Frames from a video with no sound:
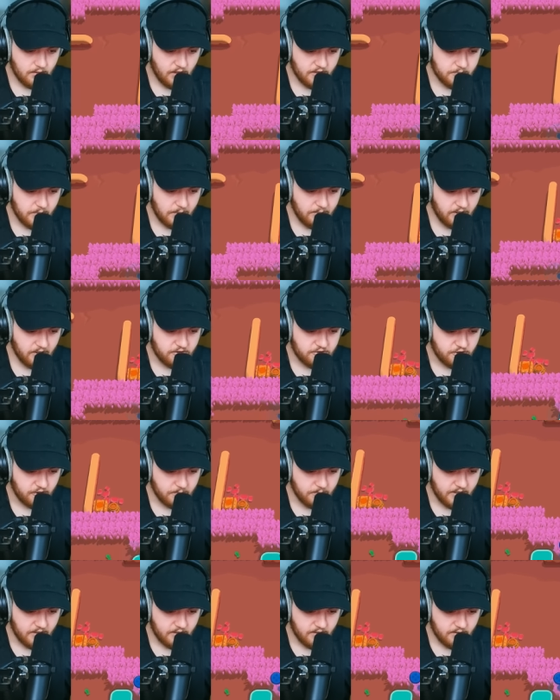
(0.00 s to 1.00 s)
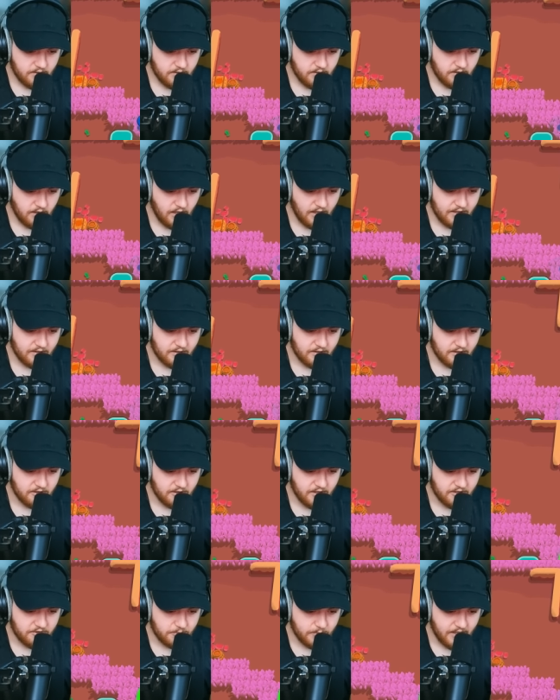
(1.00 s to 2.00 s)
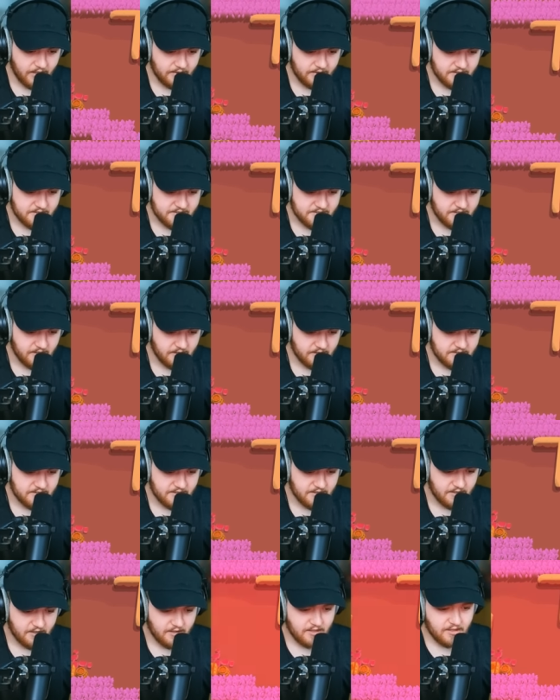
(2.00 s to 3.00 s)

I, maybe I should be. Oh, I got the glitch, man. This sucks.